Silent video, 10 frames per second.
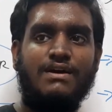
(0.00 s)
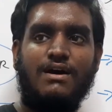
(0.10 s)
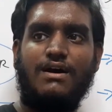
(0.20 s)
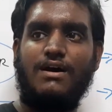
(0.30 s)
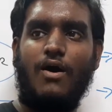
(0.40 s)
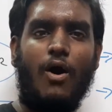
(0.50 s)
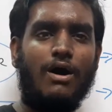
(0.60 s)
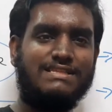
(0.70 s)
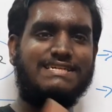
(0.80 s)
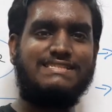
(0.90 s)

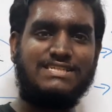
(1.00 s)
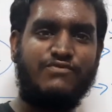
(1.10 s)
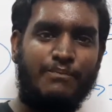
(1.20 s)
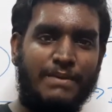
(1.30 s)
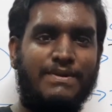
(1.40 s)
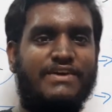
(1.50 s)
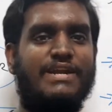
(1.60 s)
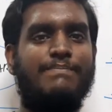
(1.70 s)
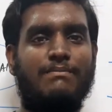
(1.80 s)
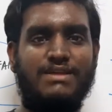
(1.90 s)
all successful people are
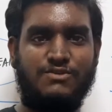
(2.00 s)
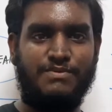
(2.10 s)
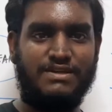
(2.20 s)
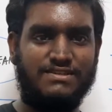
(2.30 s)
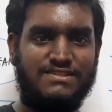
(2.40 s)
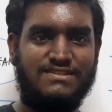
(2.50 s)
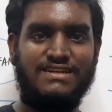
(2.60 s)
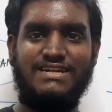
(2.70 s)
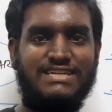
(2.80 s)
great public speakers.